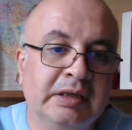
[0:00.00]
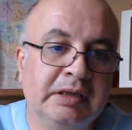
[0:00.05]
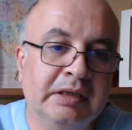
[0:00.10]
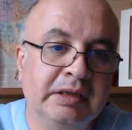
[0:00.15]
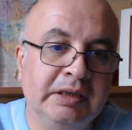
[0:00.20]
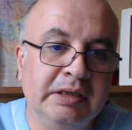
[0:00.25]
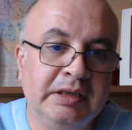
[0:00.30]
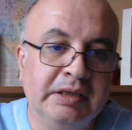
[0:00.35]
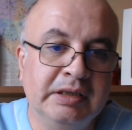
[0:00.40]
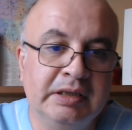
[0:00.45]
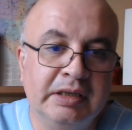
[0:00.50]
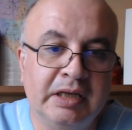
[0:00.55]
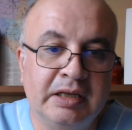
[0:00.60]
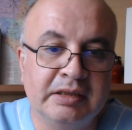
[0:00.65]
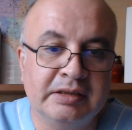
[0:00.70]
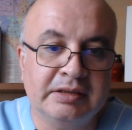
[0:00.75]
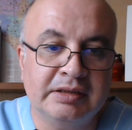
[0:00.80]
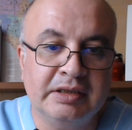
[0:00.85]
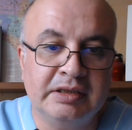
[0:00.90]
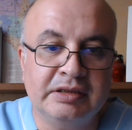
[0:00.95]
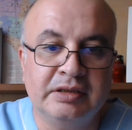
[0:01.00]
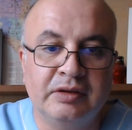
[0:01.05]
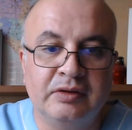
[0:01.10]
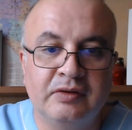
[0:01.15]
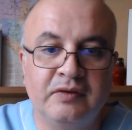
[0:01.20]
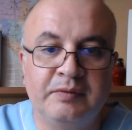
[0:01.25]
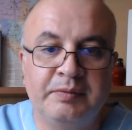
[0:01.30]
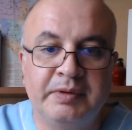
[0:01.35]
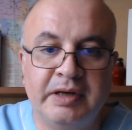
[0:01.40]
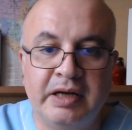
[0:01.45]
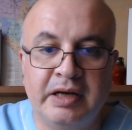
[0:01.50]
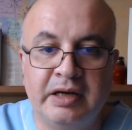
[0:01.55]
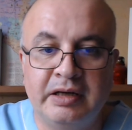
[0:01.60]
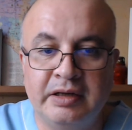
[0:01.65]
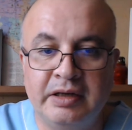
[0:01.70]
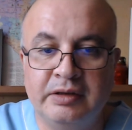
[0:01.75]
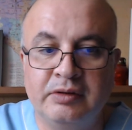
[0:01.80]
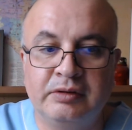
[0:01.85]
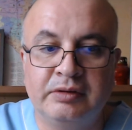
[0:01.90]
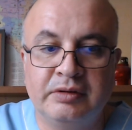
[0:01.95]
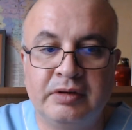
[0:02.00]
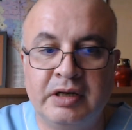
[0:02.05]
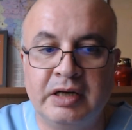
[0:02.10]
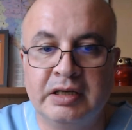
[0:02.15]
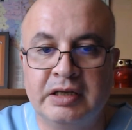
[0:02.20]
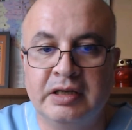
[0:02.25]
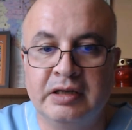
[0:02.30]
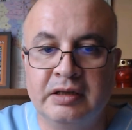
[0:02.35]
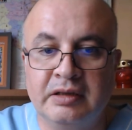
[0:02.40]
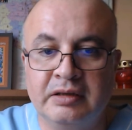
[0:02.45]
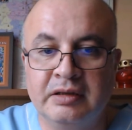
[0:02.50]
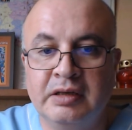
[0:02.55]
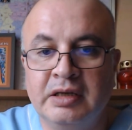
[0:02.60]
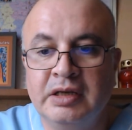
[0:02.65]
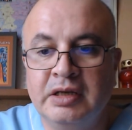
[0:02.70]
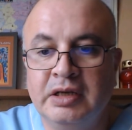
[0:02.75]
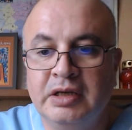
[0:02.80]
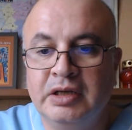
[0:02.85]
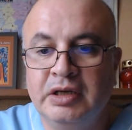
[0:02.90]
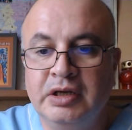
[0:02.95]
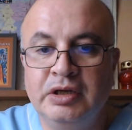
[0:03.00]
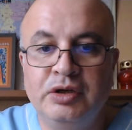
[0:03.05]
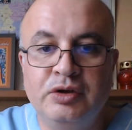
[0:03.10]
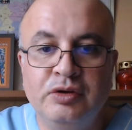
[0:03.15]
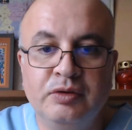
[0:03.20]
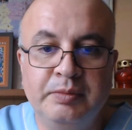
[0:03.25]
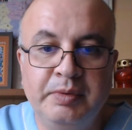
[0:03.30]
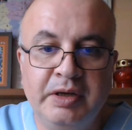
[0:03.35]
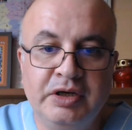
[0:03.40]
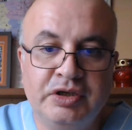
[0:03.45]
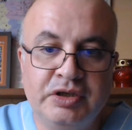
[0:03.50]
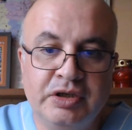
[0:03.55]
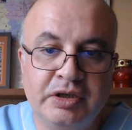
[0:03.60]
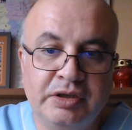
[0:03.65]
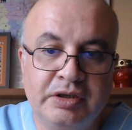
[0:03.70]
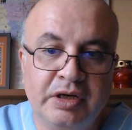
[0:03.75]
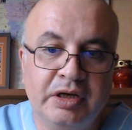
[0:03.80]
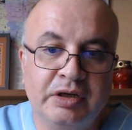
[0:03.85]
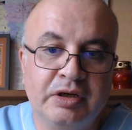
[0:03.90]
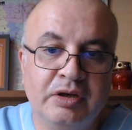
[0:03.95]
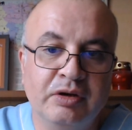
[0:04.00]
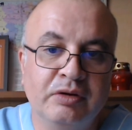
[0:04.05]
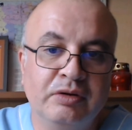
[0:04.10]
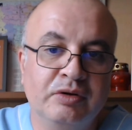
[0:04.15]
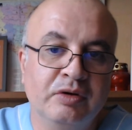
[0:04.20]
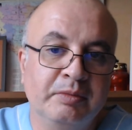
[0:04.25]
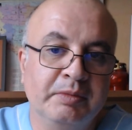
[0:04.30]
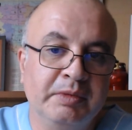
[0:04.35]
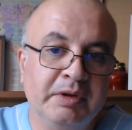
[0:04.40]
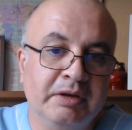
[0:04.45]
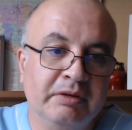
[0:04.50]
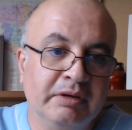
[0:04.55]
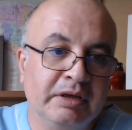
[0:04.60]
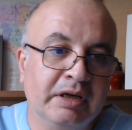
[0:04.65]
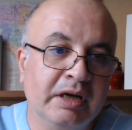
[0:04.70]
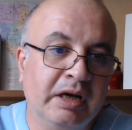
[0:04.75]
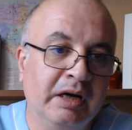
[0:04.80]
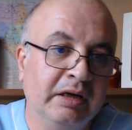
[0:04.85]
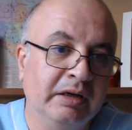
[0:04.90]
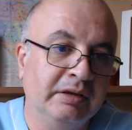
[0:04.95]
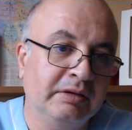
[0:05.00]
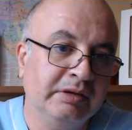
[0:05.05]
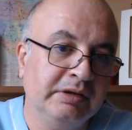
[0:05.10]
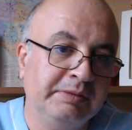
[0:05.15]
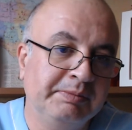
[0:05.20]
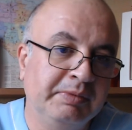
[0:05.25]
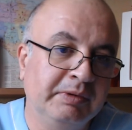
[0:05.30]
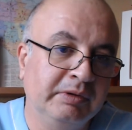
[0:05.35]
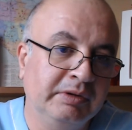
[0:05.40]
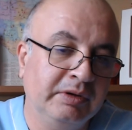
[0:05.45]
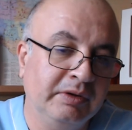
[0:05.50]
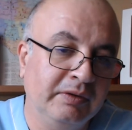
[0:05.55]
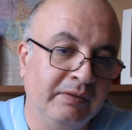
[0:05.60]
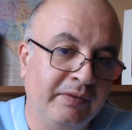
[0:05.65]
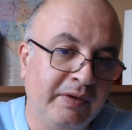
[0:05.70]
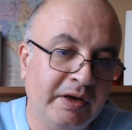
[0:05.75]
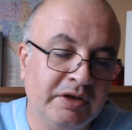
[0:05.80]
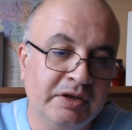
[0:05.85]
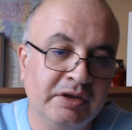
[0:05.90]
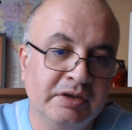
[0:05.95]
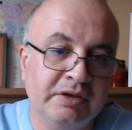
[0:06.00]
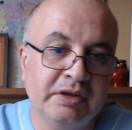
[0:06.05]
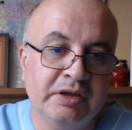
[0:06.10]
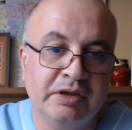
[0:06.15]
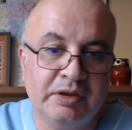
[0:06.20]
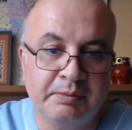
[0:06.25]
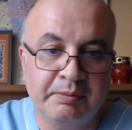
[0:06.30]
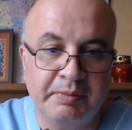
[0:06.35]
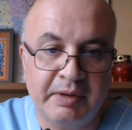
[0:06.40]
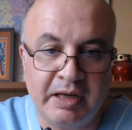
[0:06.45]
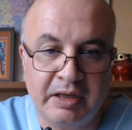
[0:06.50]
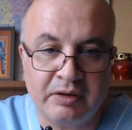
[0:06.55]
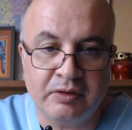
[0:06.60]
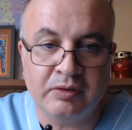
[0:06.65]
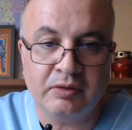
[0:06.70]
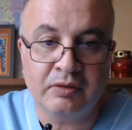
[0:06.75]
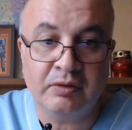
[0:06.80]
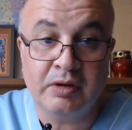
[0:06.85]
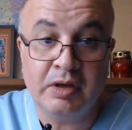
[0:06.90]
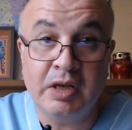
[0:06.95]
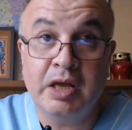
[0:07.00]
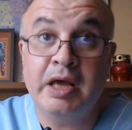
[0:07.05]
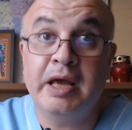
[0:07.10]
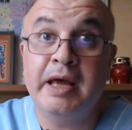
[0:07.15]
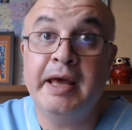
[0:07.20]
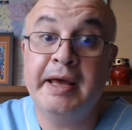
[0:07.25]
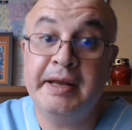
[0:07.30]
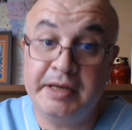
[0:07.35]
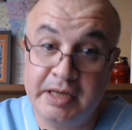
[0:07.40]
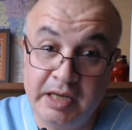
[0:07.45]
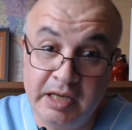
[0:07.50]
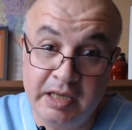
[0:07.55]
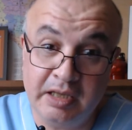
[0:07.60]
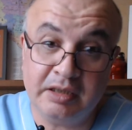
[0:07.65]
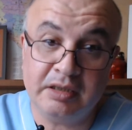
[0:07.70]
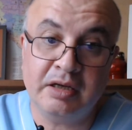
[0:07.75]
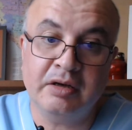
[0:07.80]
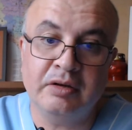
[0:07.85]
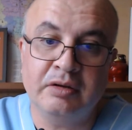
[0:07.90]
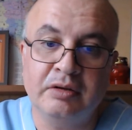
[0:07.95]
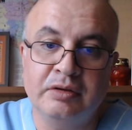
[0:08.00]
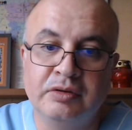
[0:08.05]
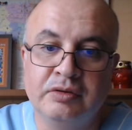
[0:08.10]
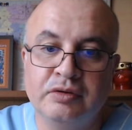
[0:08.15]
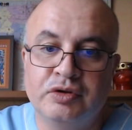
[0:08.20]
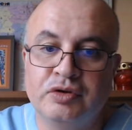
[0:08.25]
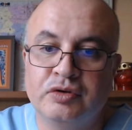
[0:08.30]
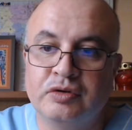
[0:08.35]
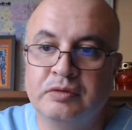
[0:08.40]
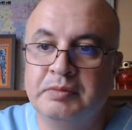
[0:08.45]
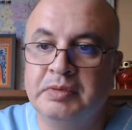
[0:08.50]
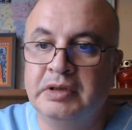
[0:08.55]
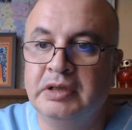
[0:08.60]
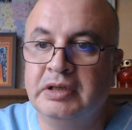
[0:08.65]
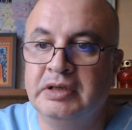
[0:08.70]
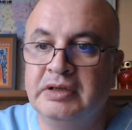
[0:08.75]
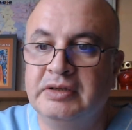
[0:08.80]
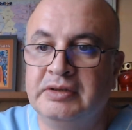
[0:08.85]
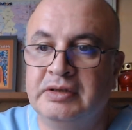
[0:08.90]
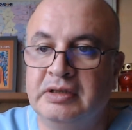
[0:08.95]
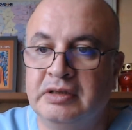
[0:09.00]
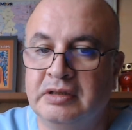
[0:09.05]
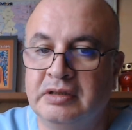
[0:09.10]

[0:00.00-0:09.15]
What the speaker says: adults, history of prior endotracheal intubation, tracheotomy, recurrent respiratory infections, and tobacco and alcohol use should be illicit.